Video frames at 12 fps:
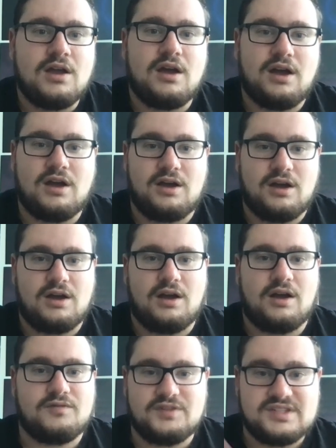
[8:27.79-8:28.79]

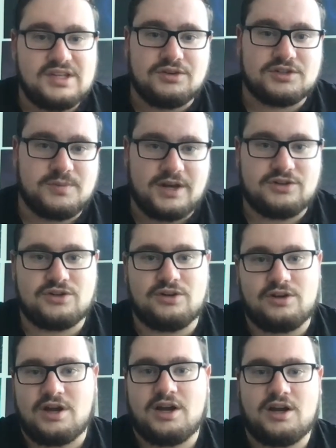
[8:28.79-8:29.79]
of the Secrets
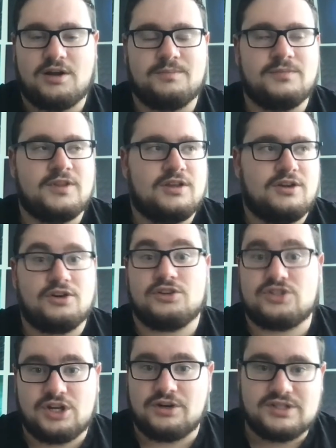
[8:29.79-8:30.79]
Manager,
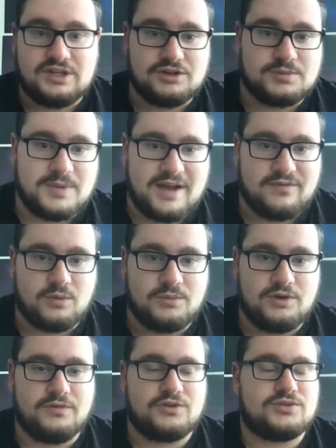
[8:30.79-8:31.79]
Secrets Platform,
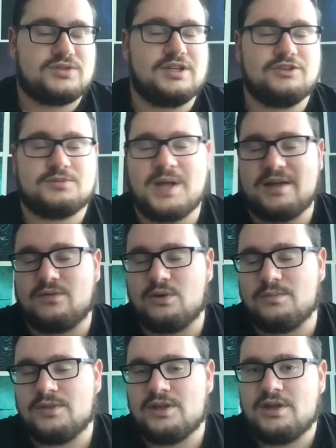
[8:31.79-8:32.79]
Universal Secrets
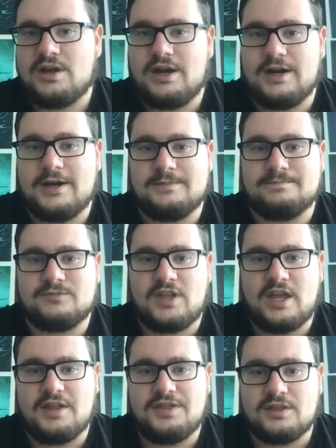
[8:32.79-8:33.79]
Platform.
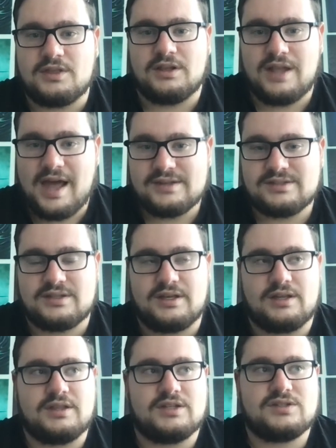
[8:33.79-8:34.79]
And I think the last
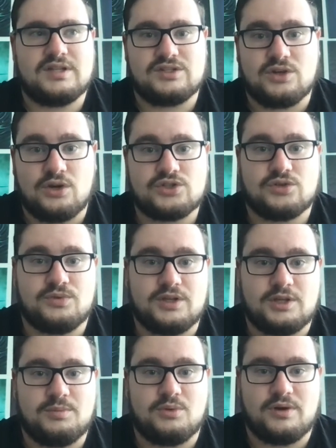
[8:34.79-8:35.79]
thing that's also really
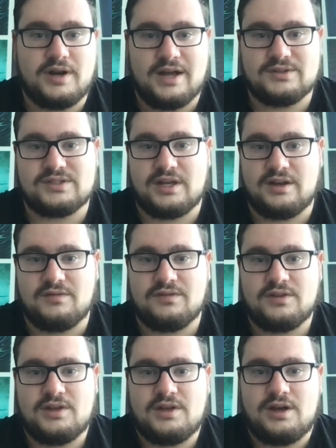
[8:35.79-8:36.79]
important outside of,
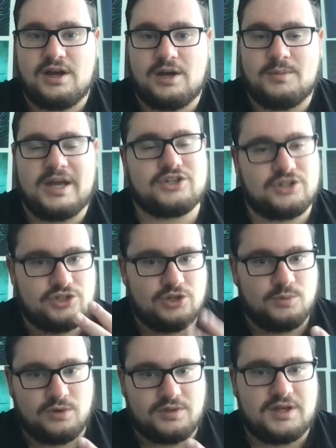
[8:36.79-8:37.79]
actually two
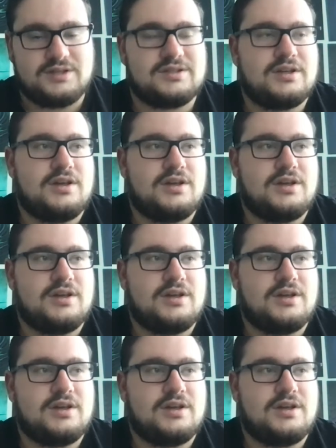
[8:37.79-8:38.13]
more things.